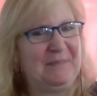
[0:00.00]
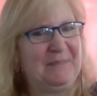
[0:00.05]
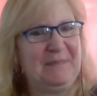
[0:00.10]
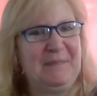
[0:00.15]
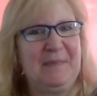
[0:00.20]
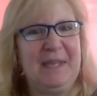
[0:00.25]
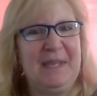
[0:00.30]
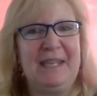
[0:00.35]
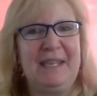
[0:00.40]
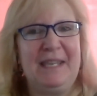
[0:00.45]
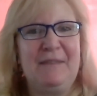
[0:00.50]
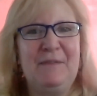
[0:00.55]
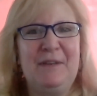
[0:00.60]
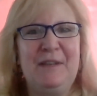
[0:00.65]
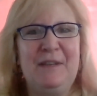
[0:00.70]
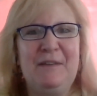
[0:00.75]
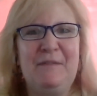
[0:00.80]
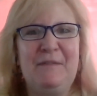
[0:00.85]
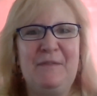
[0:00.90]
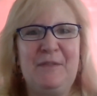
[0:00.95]
But even
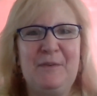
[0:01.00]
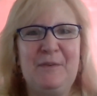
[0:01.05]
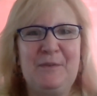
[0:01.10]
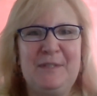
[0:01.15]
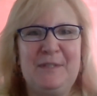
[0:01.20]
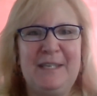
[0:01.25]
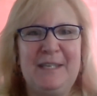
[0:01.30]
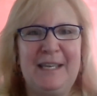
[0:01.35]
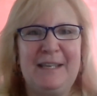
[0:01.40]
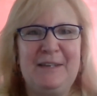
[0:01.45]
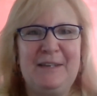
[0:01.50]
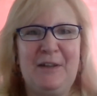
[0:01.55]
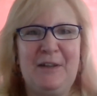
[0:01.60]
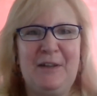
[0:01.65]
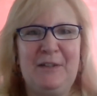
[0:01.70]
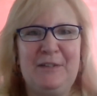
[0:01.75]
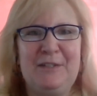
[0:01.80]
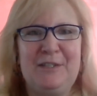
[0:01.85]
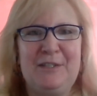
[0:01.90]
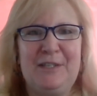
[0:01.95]
if those
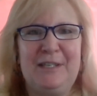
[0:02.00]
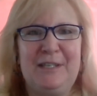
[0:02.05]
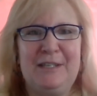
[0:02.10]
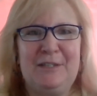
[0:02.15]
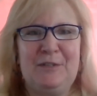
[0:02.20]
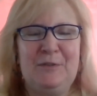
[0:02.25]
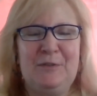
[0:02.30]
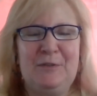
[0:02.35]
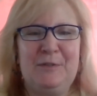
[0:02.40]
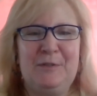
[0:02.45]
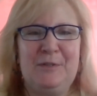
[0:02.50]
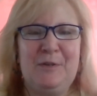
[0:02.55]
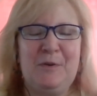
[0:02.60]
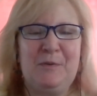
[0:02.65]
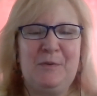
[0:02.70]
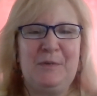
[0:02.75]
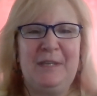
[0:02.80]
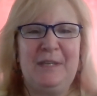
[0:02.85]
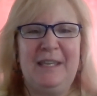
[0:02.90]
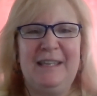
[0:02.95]
technology issues
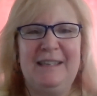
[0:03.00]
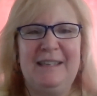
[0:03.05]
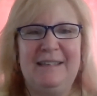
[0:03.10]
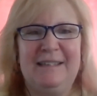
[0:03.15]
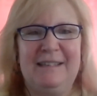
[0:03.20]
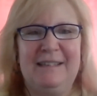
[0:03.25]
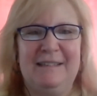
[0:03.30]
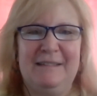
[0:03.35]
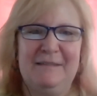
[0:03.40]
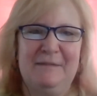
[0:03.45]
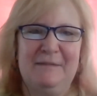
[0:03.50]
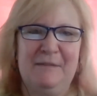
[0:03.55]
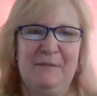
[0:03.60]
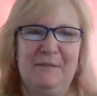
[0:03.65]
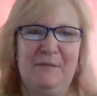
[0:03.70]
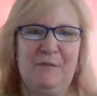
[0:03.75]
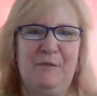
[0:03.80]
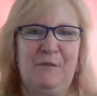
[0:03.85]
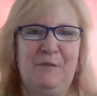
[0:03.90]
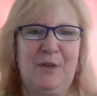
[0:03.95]
don't get
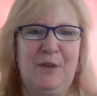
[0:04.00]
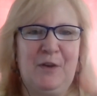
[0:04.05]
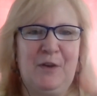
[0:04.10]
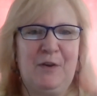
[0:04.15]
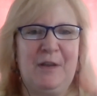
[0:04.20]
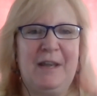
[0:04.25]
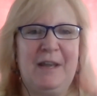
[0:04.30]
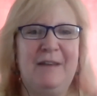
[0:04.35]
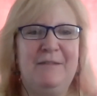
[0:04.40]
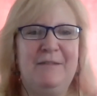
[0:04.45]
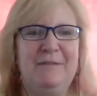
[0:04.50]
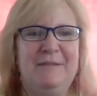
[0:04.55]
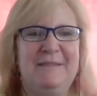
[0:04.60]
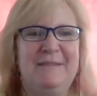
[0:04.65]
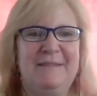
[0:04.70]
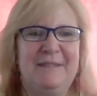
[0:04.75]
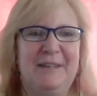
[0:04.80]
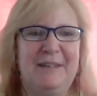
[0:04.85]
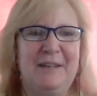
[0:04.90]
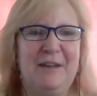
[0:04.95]
figured out,
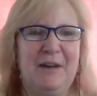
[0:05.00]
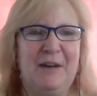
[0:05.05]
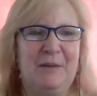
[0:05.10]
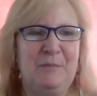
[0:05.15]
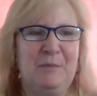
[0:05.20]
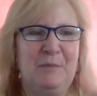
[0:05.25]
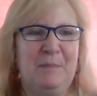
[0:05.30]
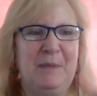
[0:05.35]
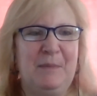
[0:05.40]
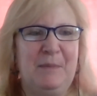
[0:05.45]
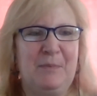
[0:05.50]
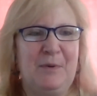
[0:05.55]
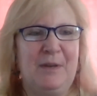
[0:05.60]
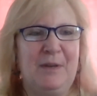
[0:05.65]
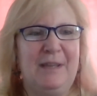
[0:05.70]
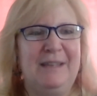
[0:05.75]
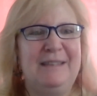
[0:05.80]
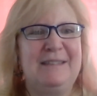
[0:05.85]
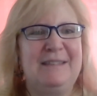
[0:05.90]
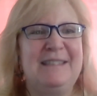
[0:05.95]
God will be
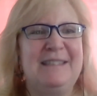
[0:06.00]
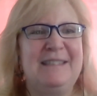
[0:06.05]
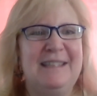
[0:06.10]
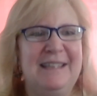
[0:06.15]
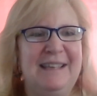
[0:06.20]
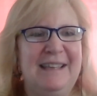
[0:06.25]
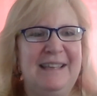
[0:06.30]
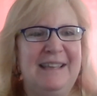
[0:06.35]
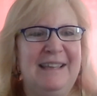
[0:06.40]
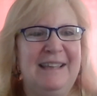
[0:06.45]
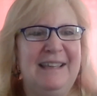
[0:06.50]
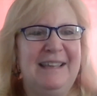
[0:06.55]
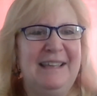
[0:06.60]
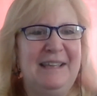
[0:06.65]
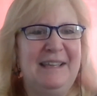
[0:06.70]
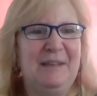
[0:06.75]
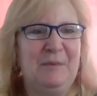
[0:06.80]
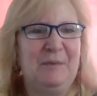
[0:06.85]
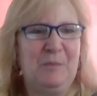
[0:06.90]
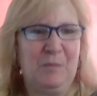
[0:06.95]
praised
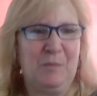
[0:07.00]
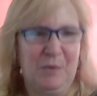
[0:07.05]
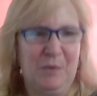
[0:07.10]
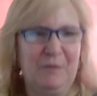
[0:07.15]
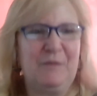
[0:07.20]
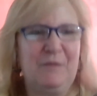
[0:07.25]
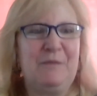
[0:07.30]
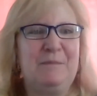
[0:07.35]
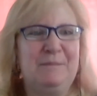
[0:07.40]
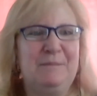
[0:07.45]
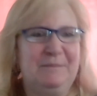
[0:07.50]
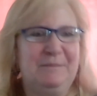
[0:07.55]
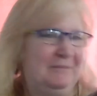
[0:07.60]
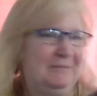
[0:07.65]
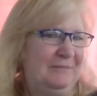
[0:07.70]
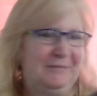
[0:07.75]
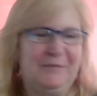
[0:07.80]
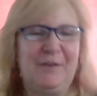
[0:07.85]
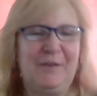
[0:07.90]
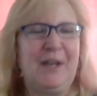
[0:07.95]
and we'll
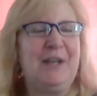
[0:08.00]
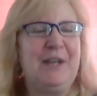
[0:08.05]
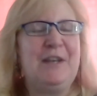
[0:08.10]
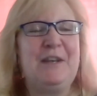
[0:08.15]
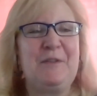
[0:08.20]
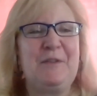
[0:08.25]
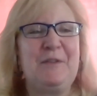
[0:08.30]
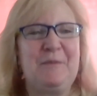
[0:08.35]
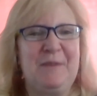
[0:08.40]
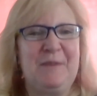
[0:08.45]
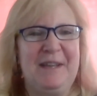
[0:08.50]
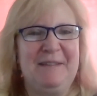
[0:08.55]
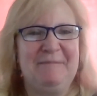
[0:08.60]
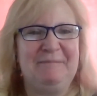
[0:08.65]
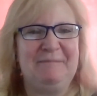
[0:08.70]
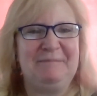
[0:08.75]
find another way.